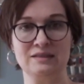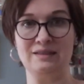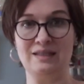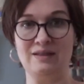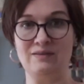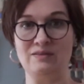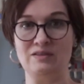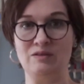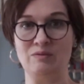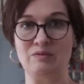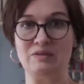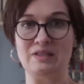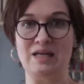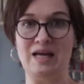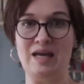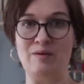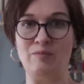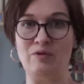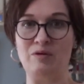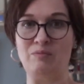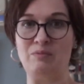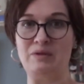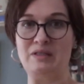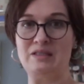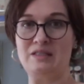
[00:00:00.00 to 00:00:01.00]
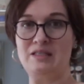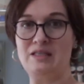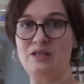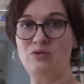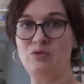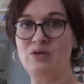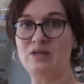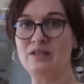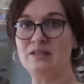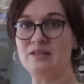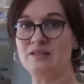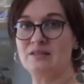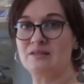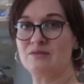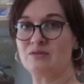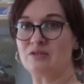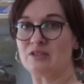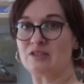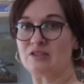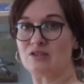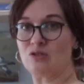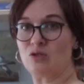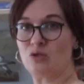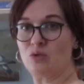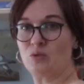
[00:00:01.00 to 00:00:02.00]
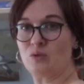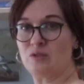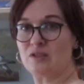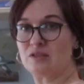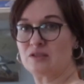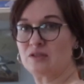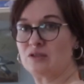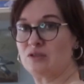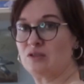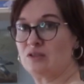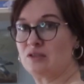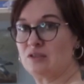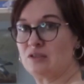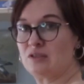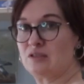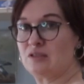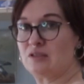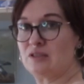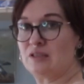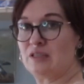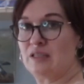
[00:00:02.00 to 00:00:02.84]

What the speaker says: save some time and material. It's always good.